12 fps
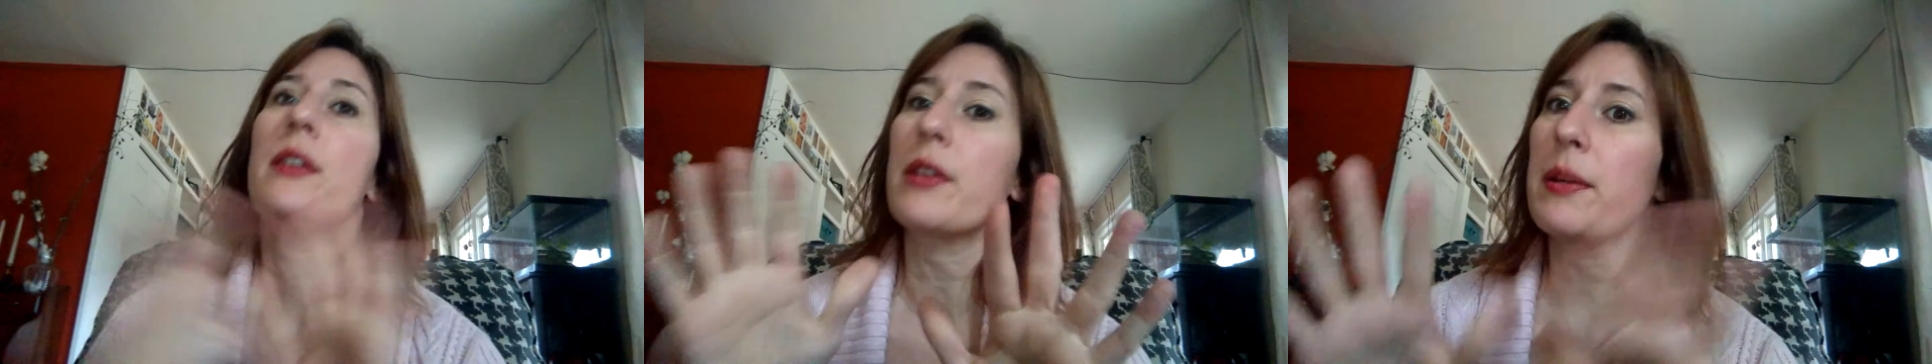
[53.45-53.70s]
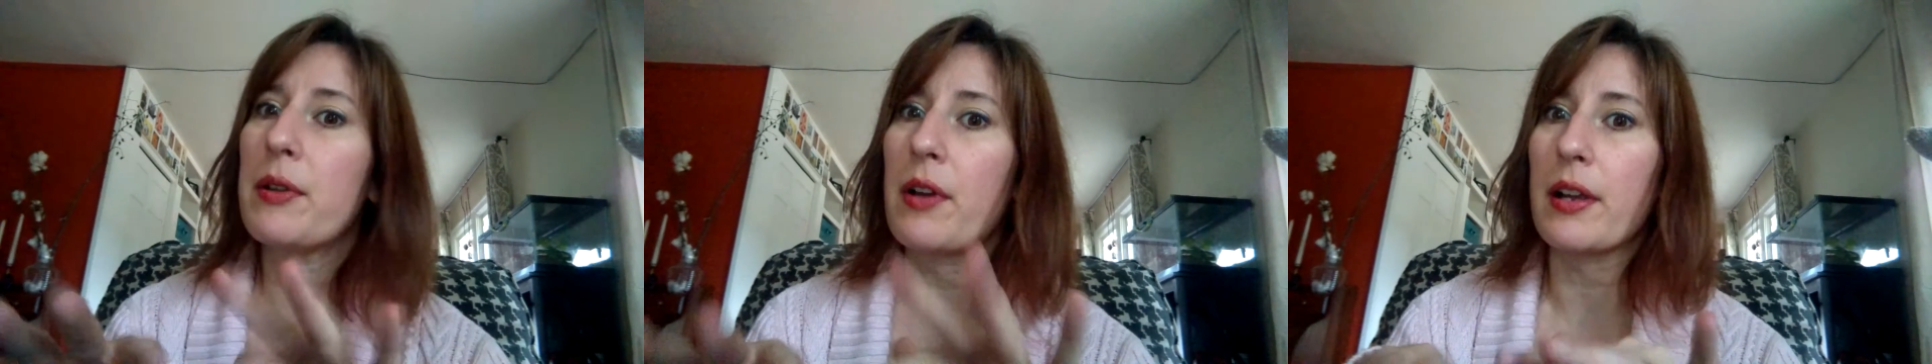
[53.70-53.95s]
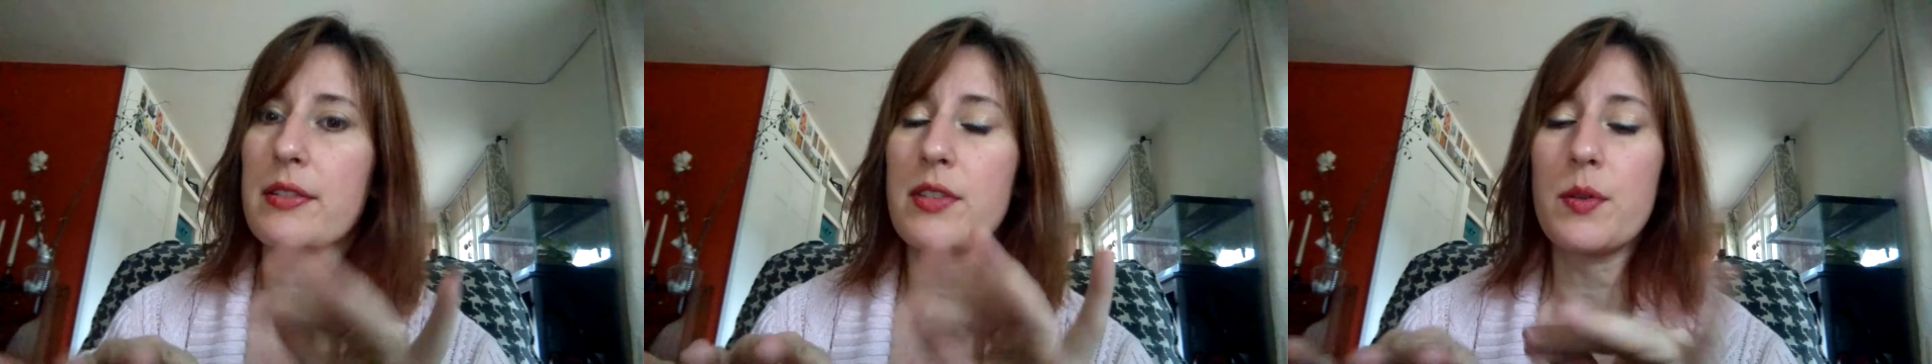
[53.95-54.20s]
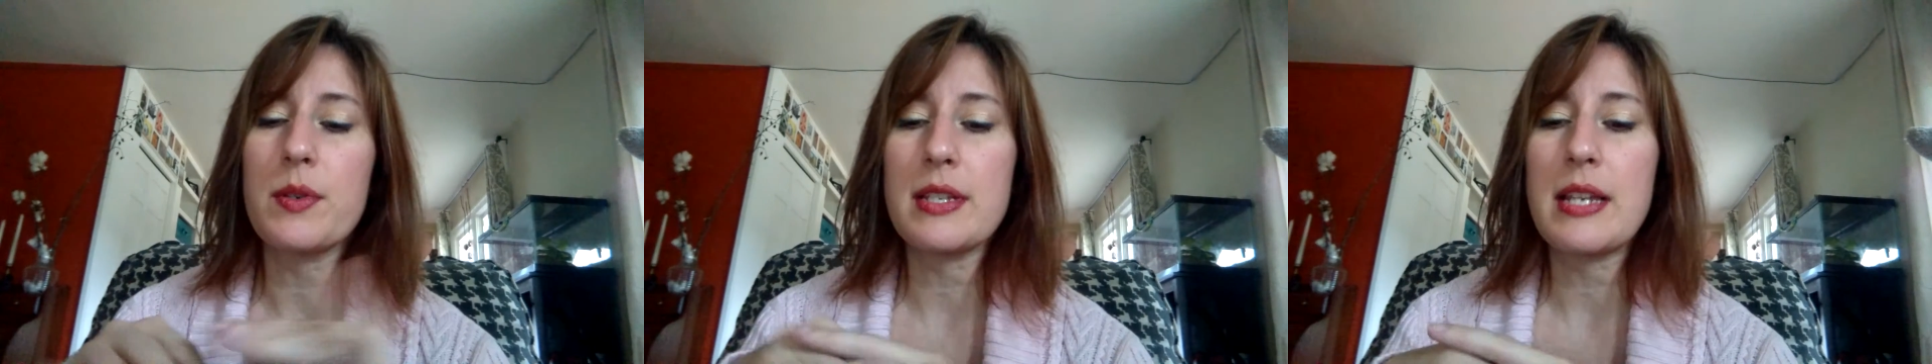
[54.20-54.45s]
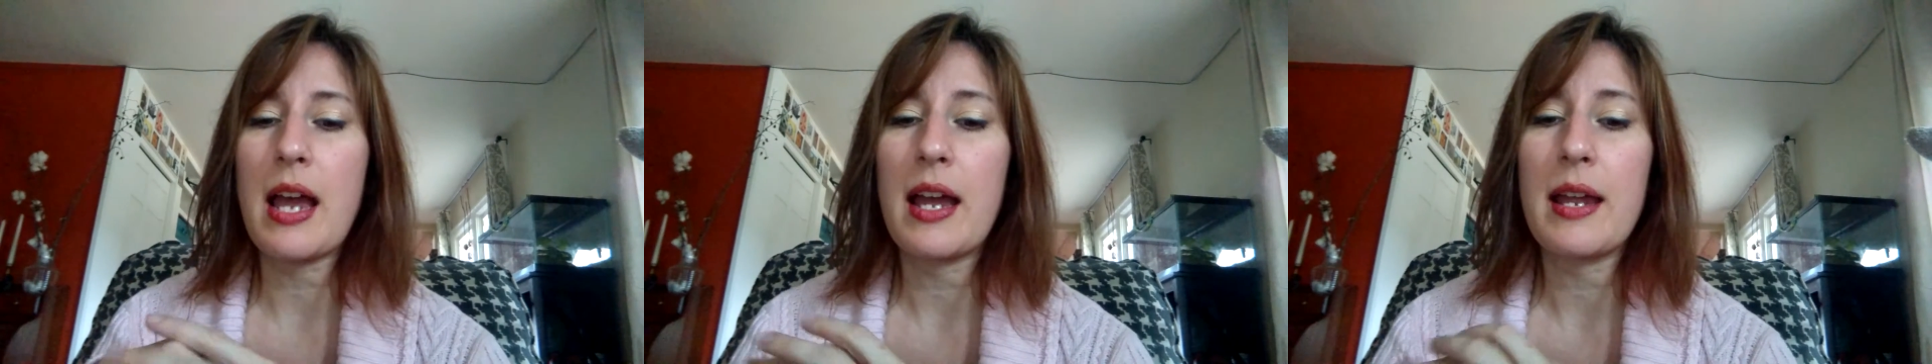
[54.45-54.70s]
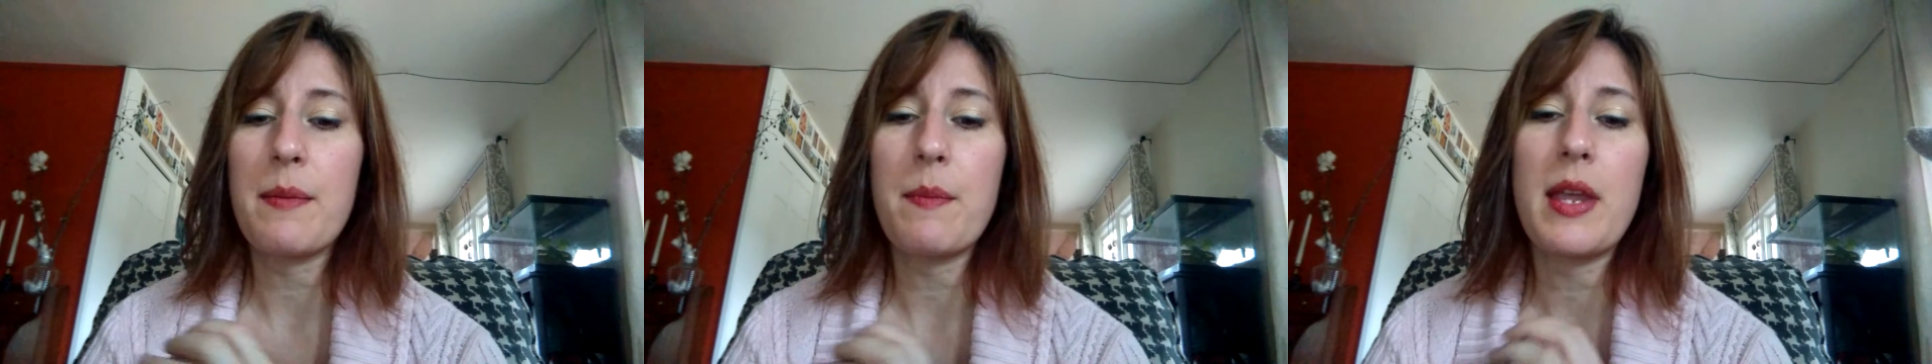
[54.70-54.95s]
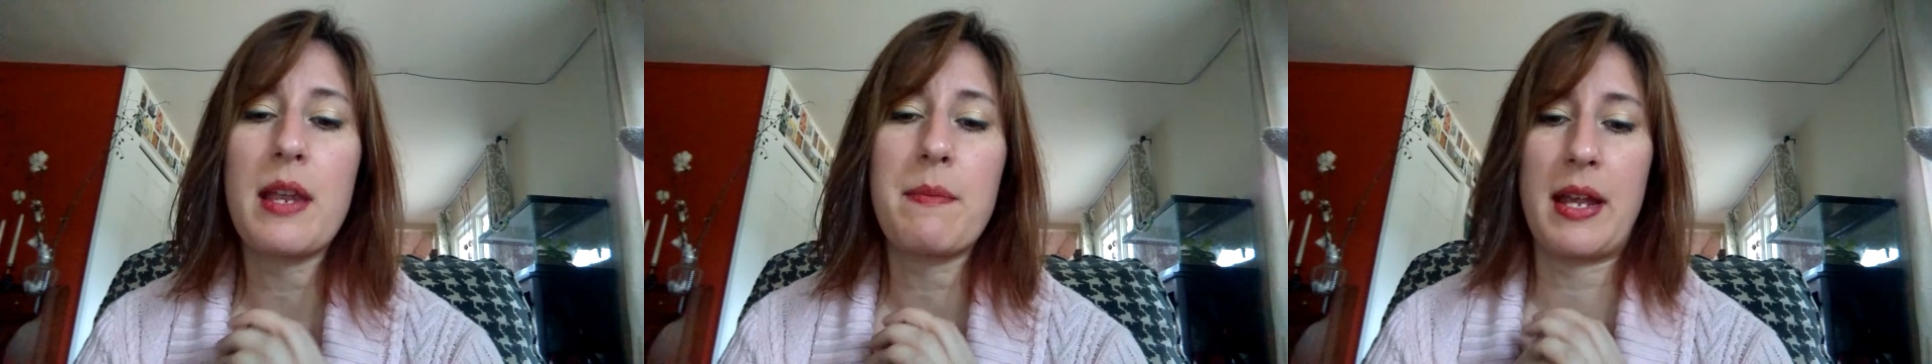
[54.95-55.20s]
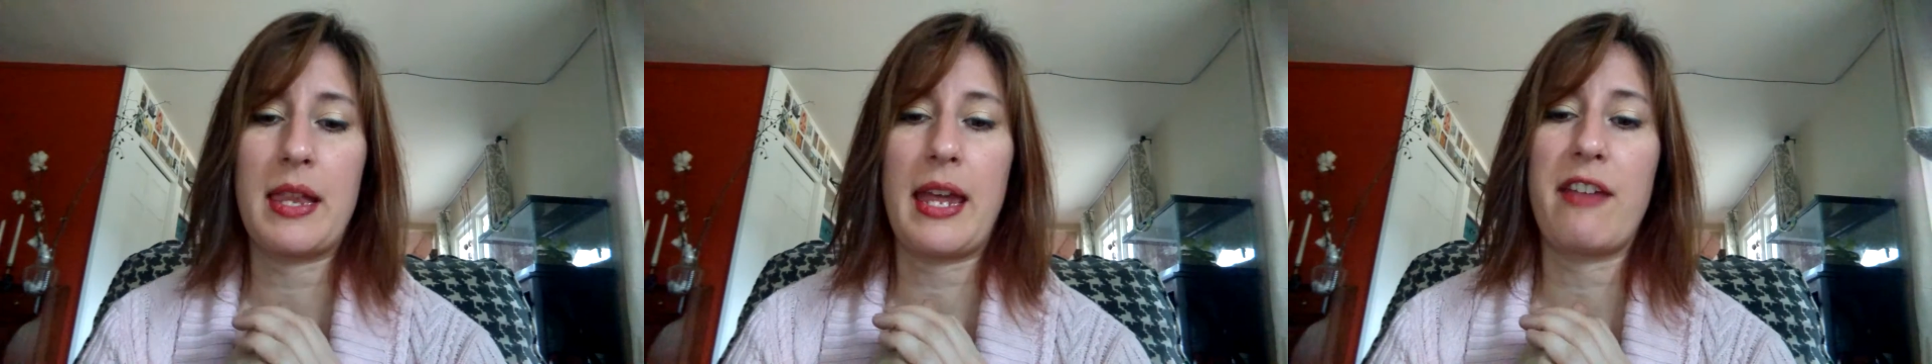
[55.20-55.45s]
don't get me wrong, because there was a time in
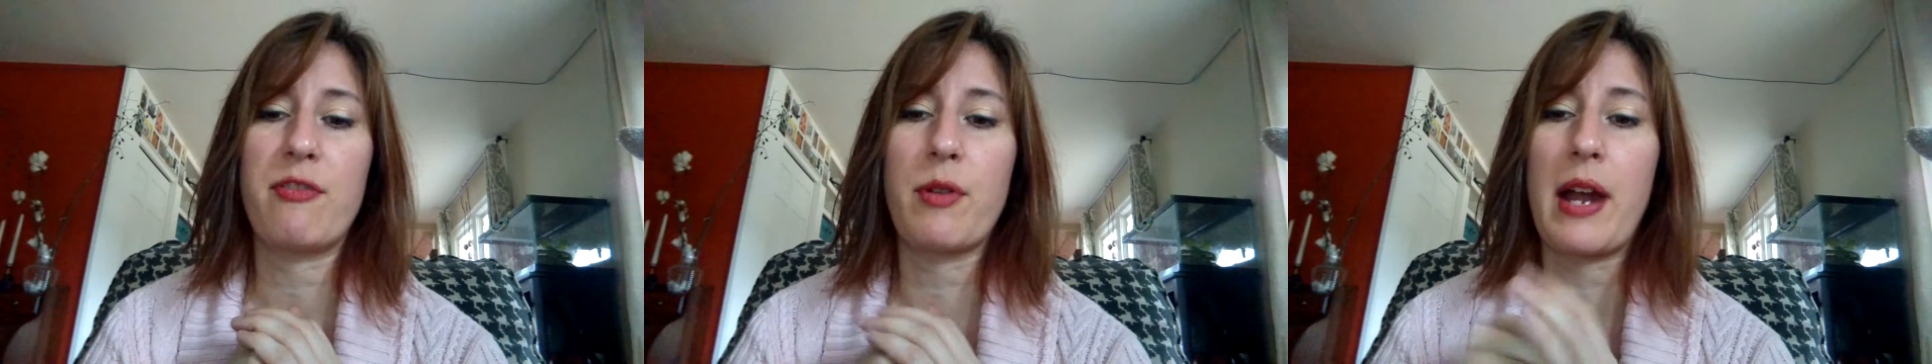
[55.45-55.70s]
my life